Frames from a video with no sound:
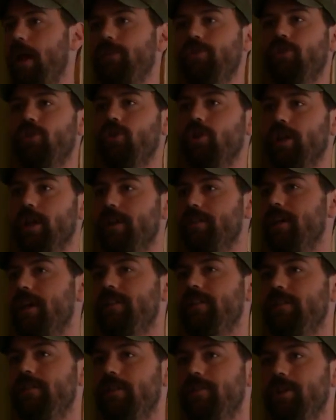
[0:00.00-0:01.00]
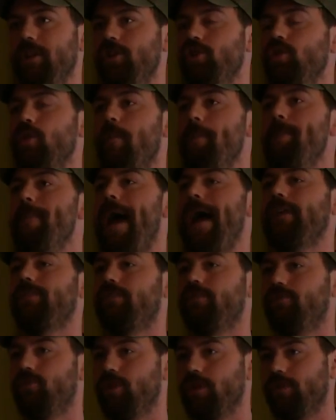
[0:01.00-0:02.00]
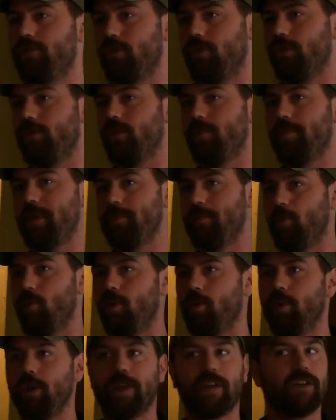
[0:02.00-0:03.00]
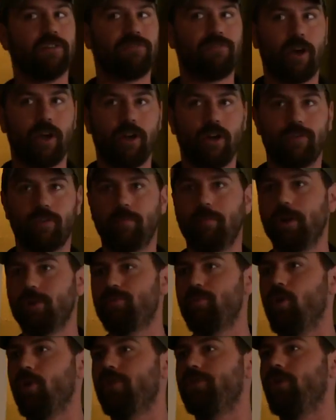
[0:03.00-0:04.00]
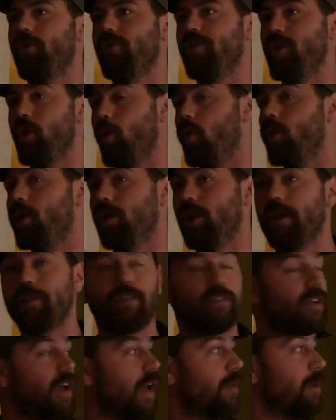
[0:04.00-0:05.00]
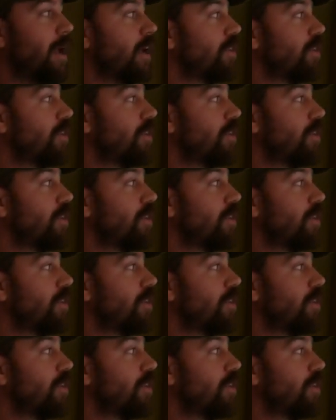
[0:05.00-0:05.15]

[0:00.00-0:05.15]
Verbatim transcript: as early as 1972, a massive resource that people were willing to fight over, much more so than oil at the time,